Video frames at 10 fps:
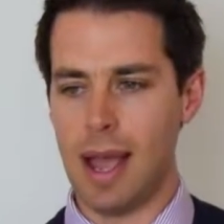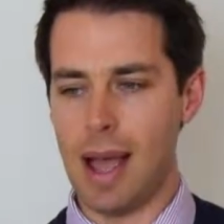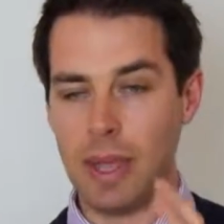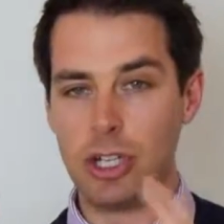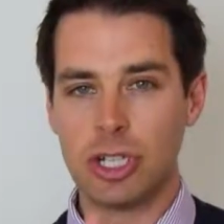
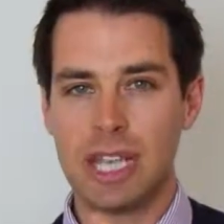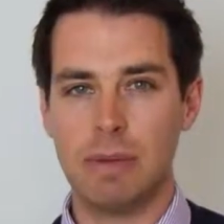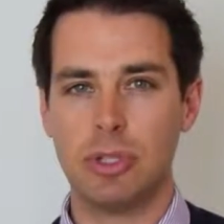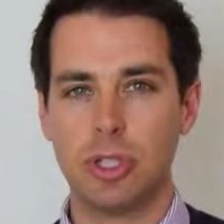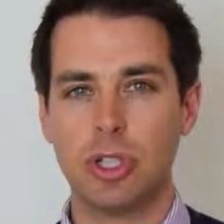and they just
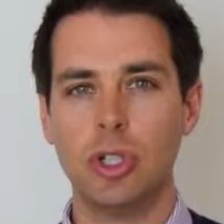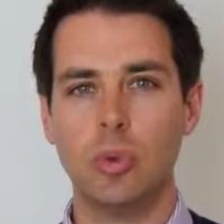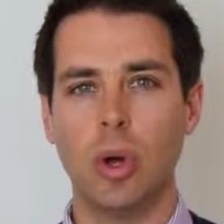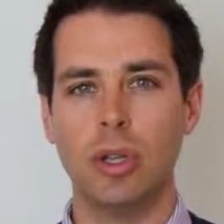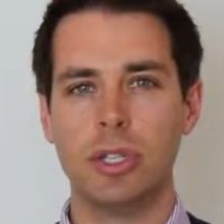keep us with the
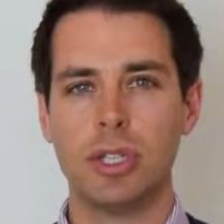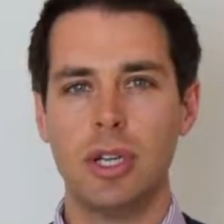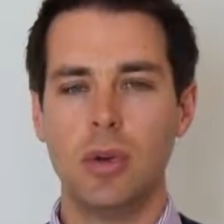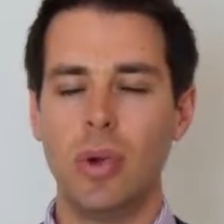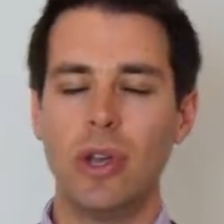good ones,
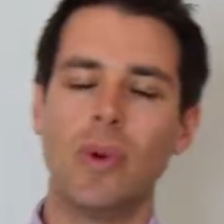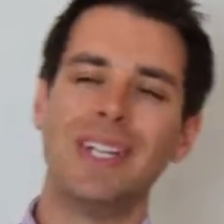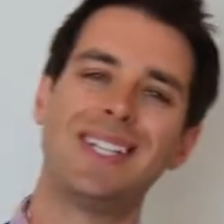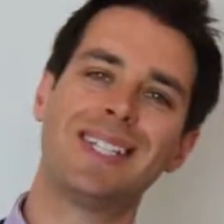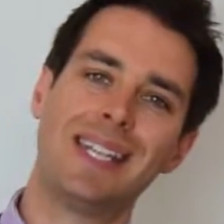we
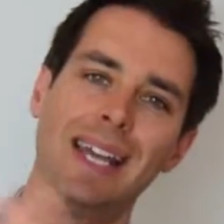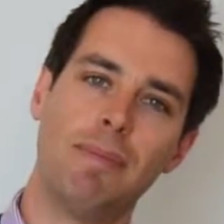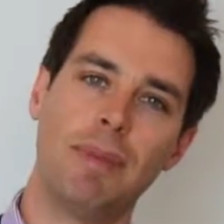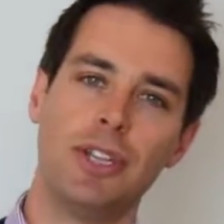always slip.